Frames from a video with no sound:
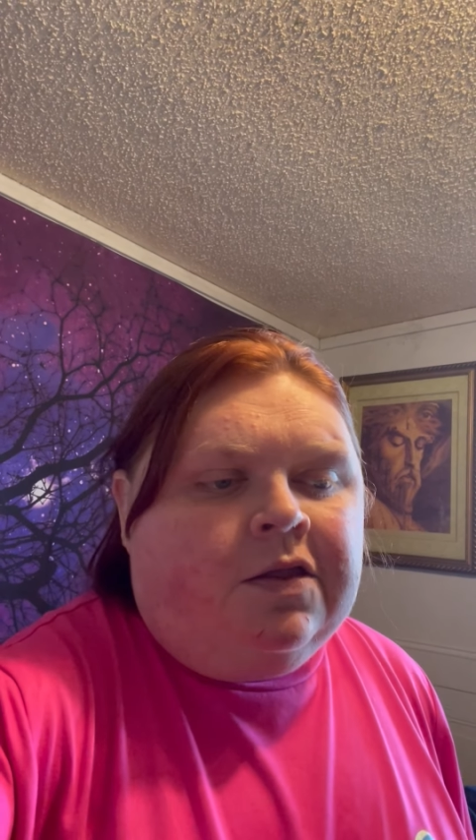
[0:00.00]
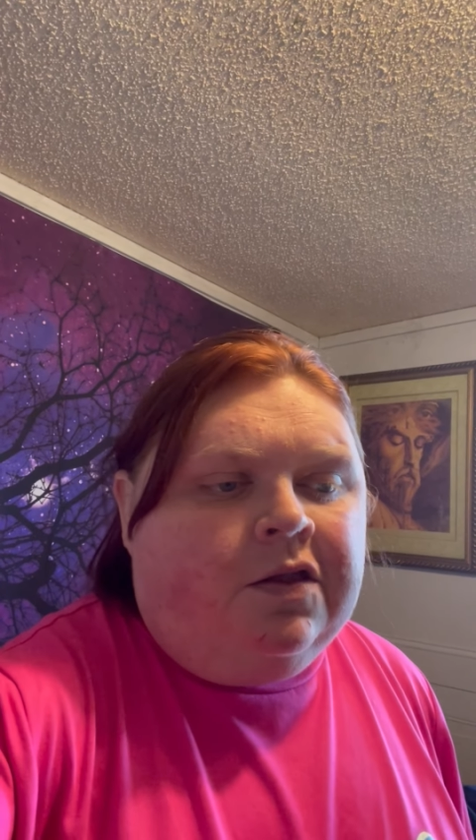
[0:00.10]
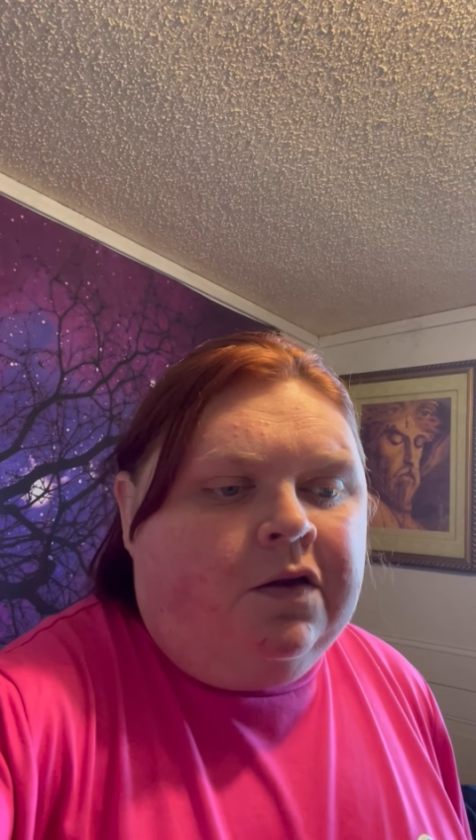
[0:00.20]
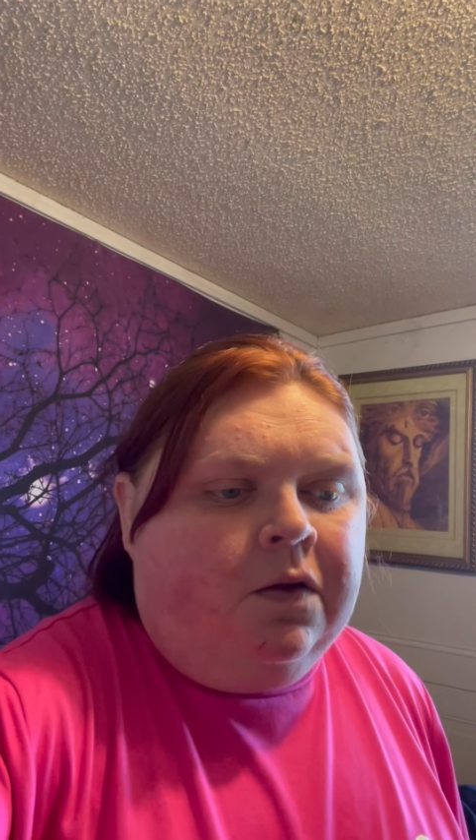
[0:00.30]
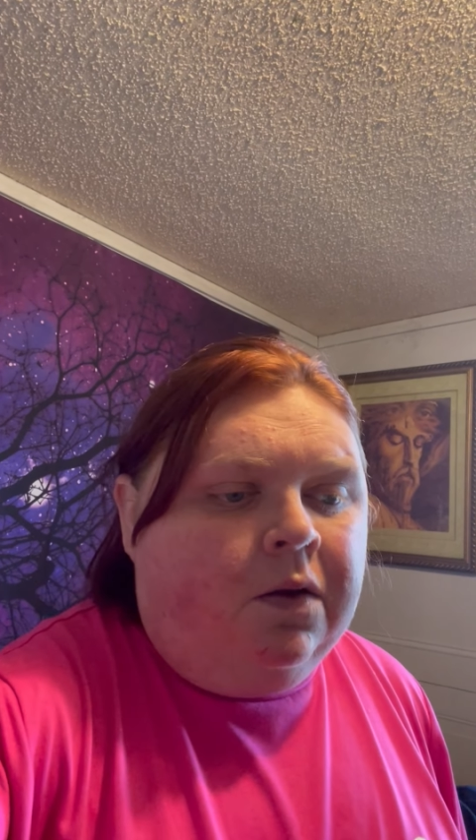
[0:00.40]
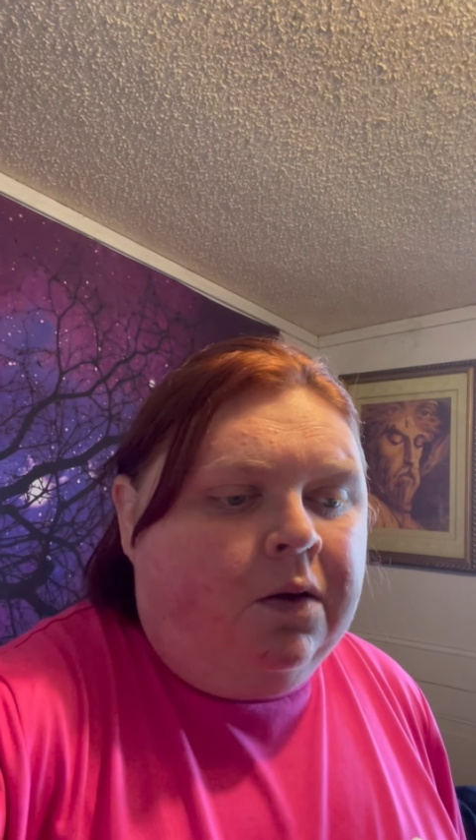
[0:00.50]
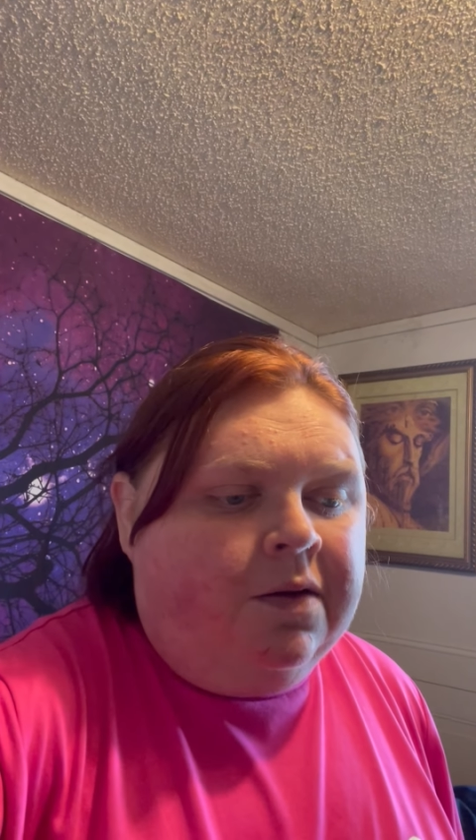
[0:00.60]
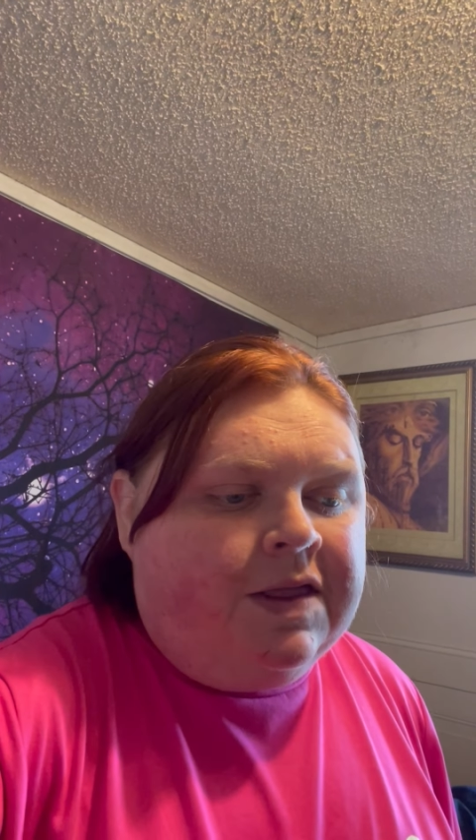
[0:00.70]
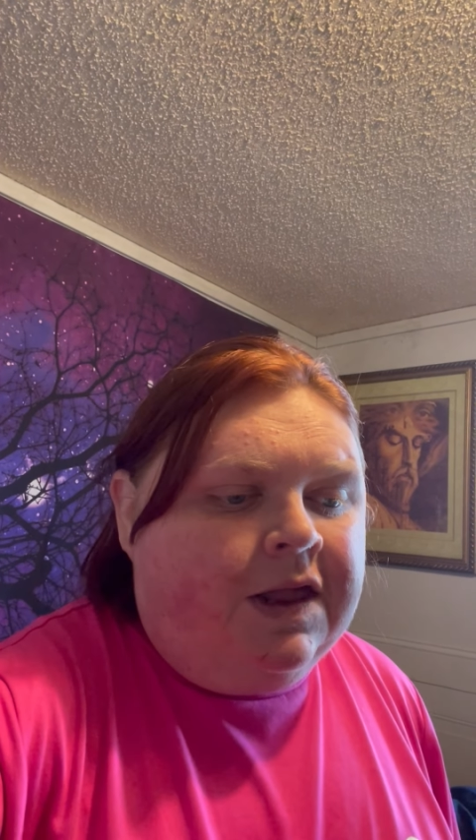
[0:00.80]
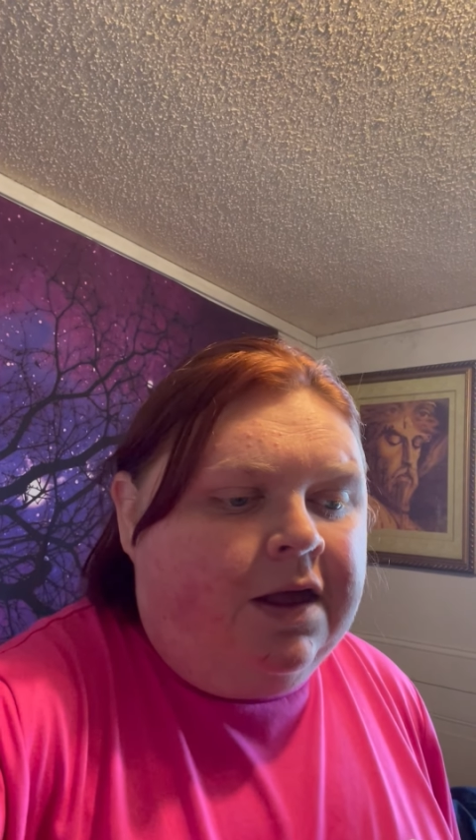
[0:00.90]

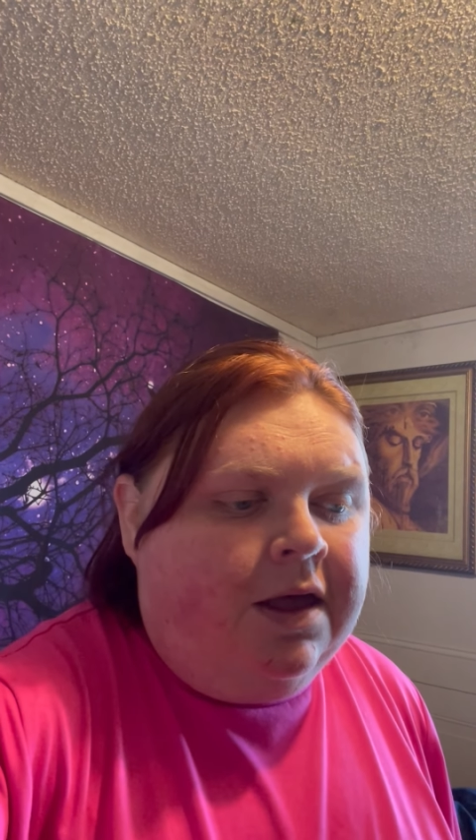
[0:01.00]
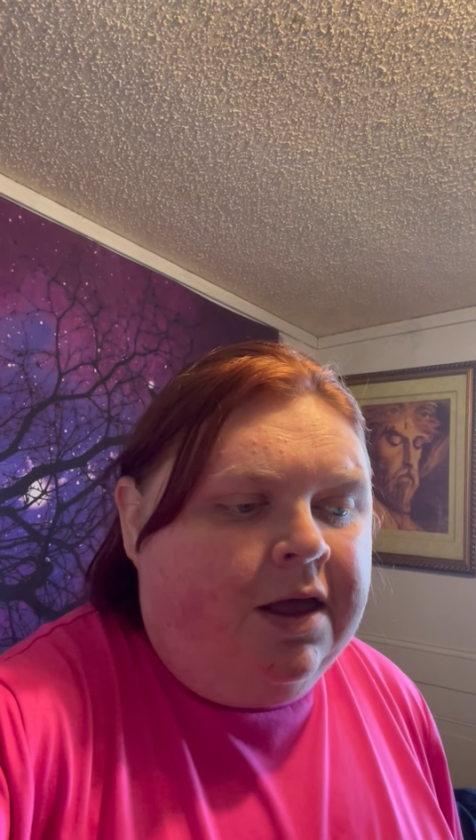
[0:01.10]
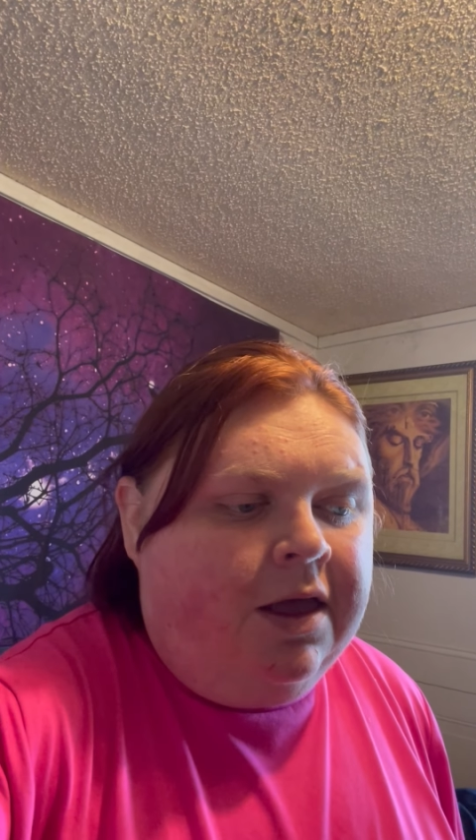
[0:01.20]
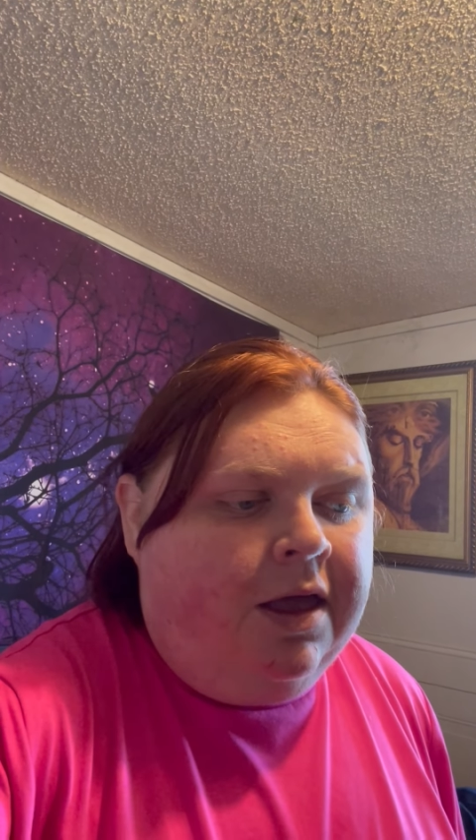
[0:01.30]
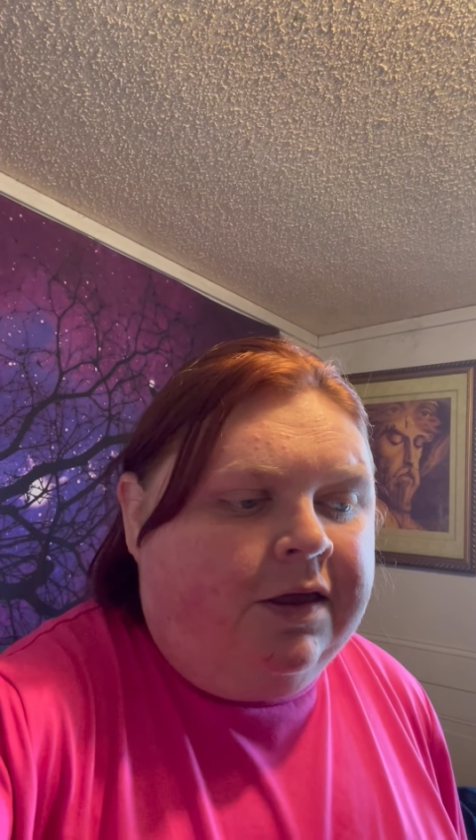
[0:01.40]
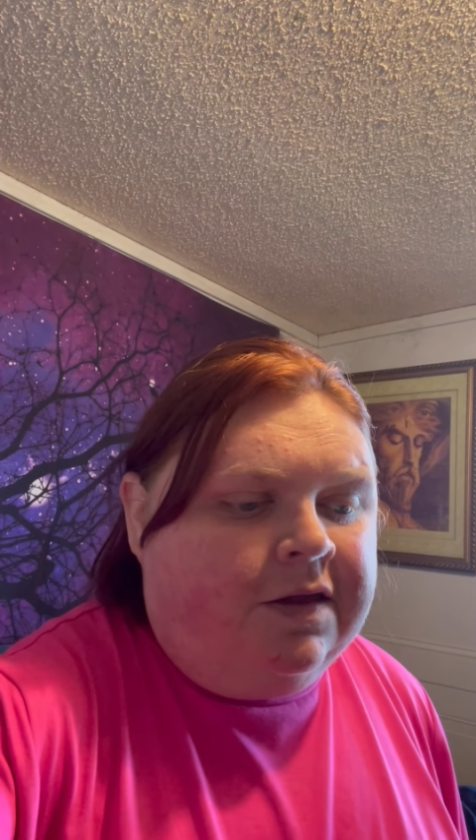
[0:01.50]
Today